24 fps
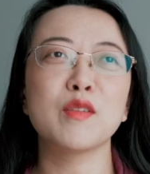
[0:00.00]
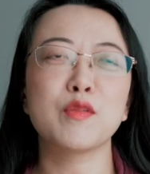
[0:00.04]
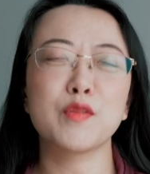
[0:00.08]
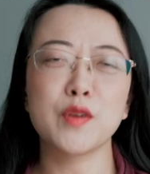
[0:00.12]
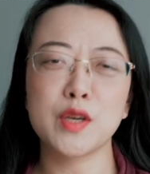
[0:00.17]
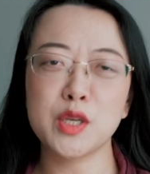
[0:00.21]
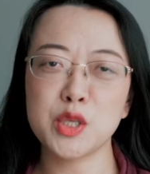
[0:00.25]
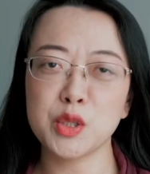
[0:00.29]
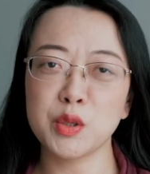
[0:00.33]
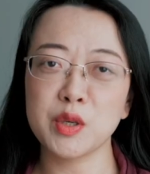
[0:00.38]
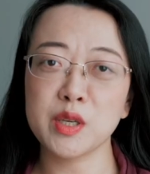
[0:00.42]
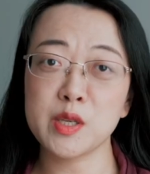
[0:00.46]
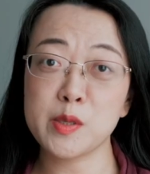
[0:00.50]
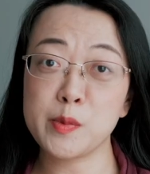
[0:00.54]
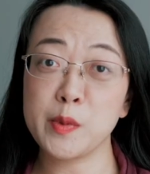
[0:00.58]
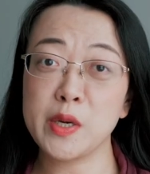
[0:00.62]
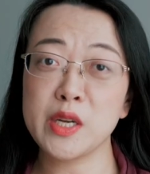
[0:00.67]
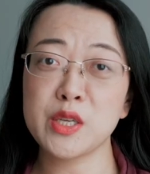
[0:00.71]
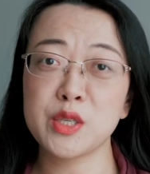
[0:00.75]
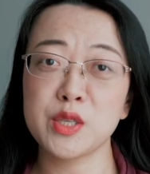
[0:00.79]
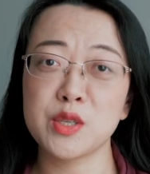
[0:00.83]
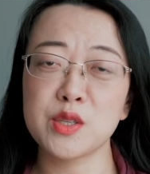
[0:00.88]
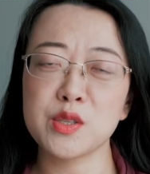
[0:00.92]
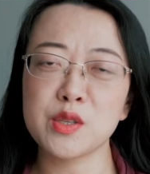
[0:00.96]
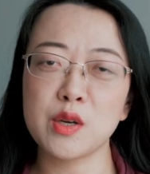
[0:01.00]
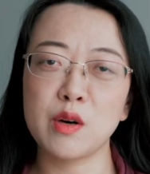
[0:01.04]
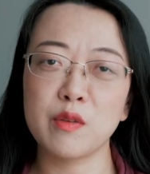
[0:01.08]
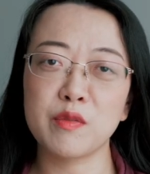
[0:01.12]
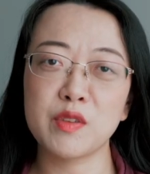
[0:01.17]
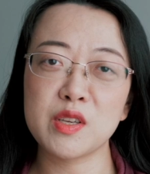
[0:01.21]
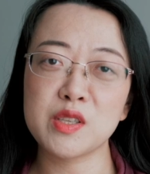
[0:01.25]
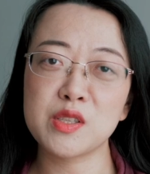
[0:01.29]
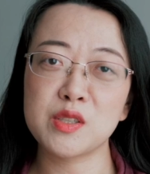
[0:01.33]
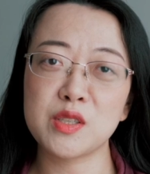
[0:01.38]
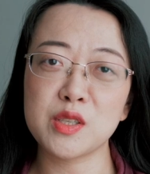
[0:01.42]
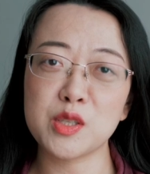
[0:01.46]
the facial expressions of
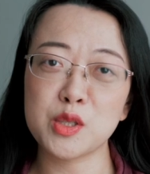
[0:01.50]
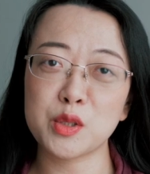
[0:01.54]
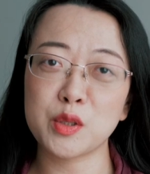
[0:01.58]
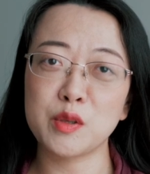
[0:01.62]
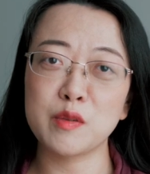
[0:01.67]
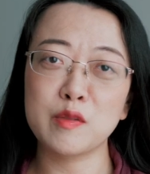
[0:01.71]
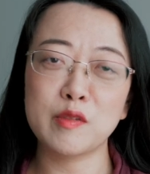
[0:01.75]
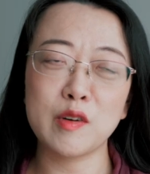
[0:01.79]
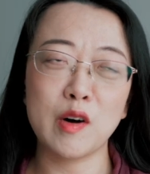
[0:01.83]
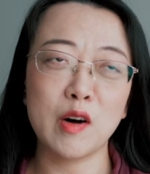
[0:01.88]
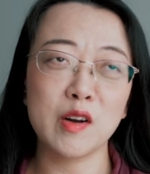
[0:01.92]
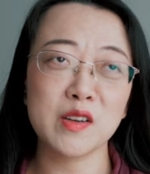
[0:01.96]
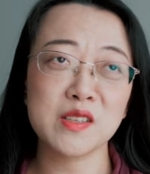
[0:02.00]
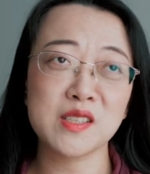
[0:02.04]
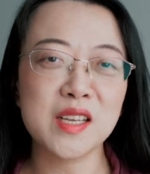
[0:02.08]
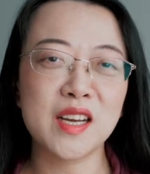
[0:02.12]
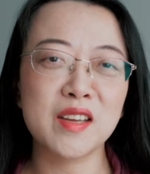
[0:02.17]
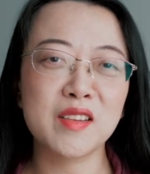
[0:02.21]
this digital fox.